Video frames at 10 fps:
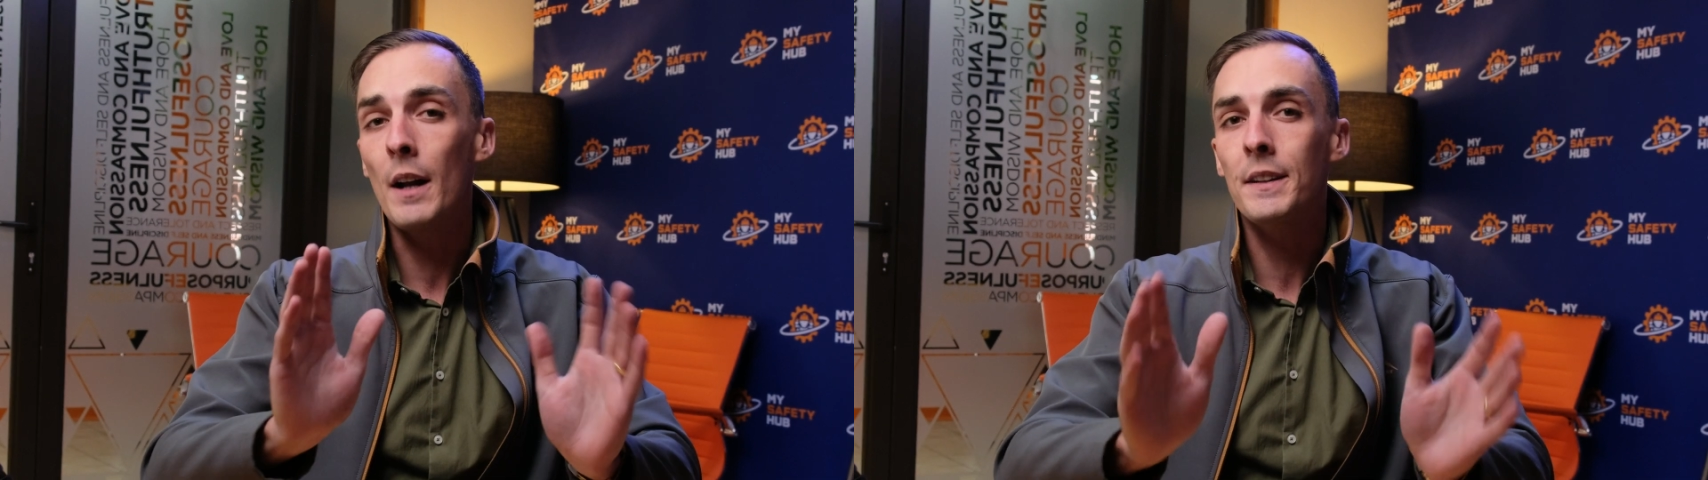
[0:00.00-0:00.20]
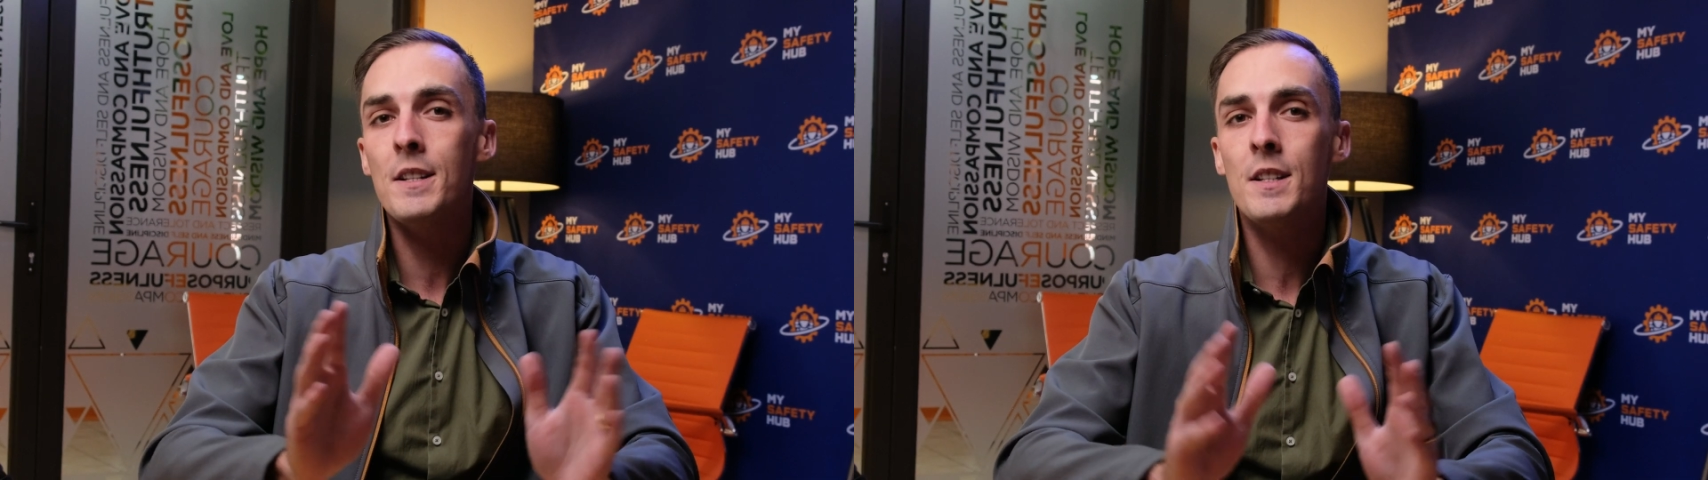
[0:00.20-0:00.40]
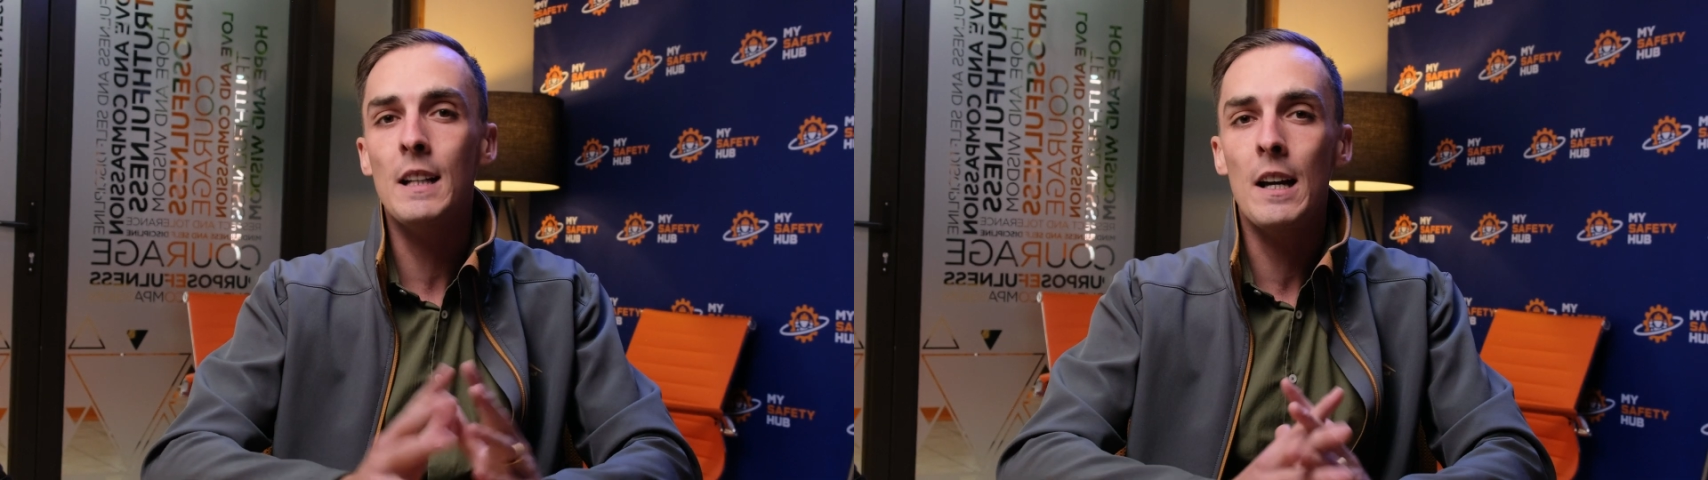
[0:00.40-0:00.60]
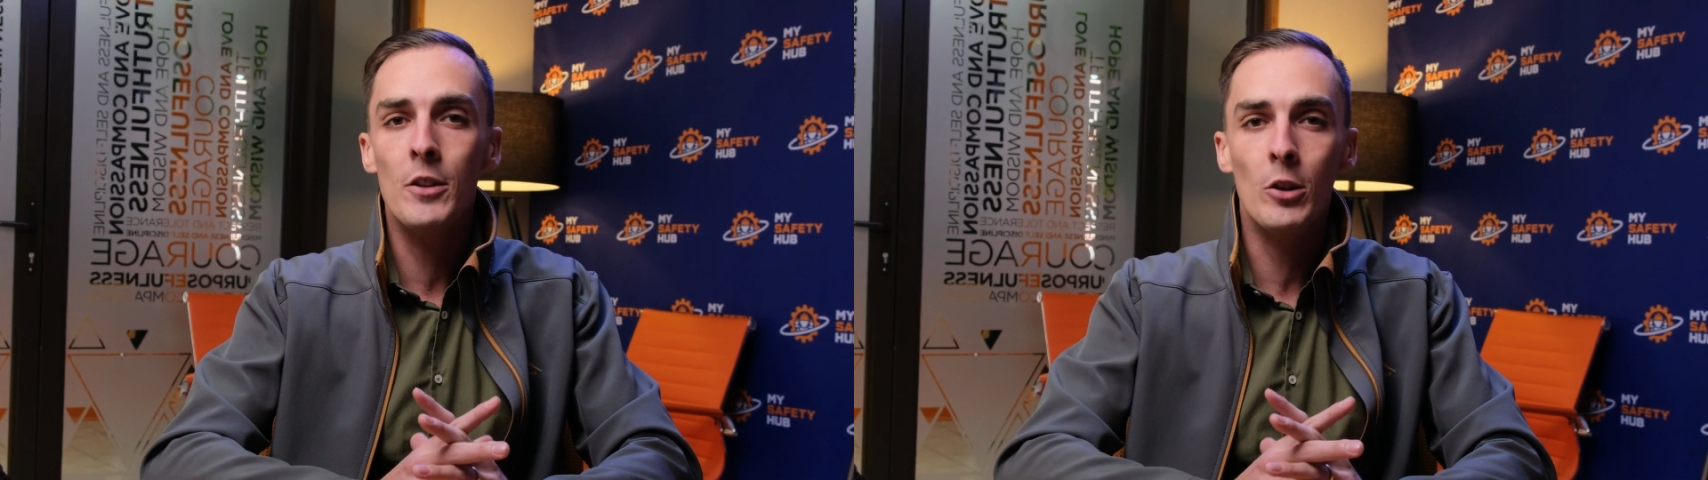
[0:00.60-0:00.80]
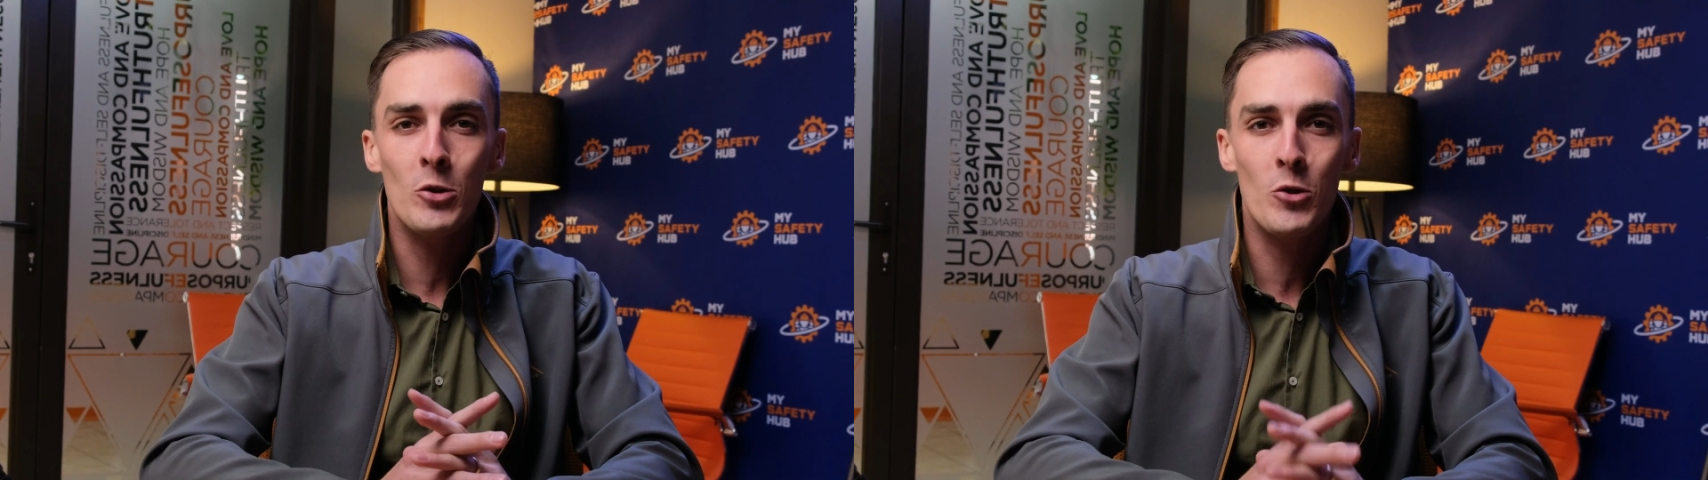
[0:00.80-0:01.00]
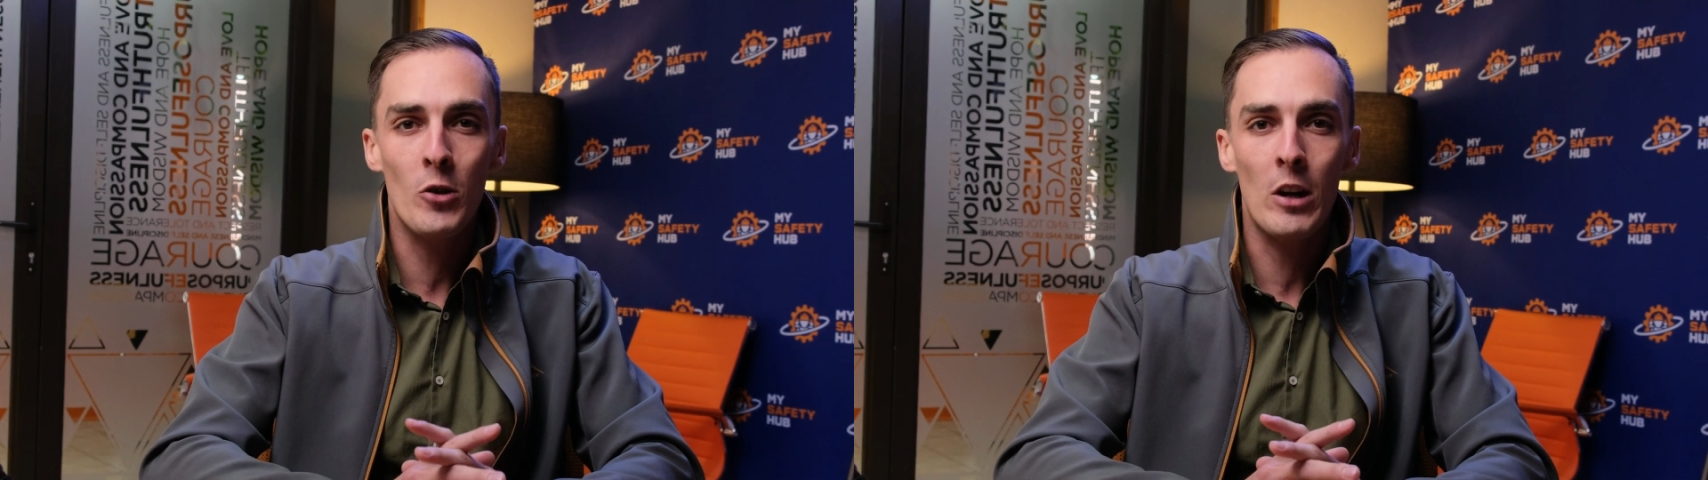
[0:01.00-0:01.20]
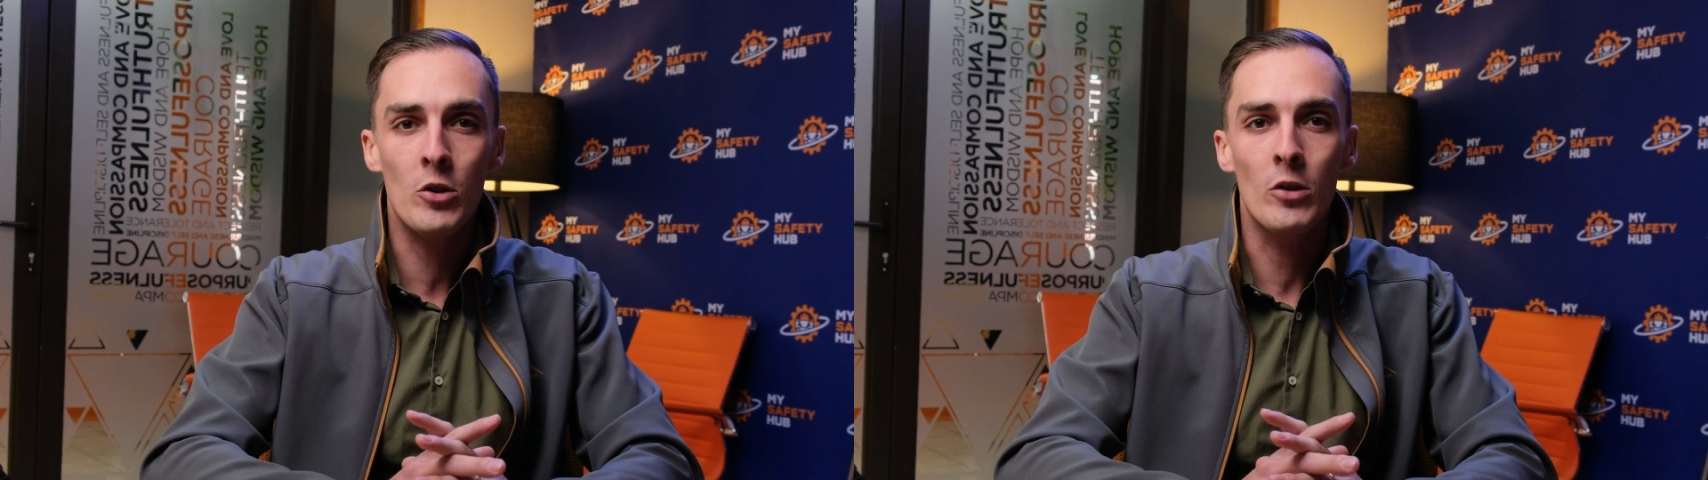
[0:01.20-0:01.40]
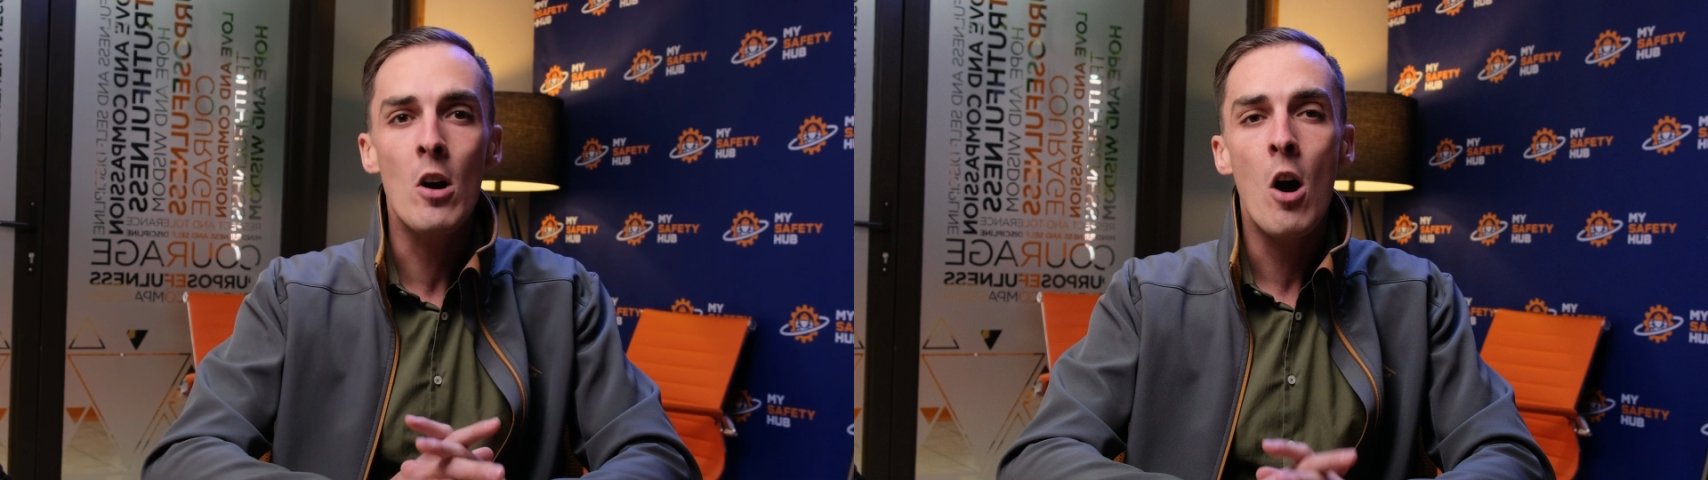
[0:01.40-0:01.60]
understand the construction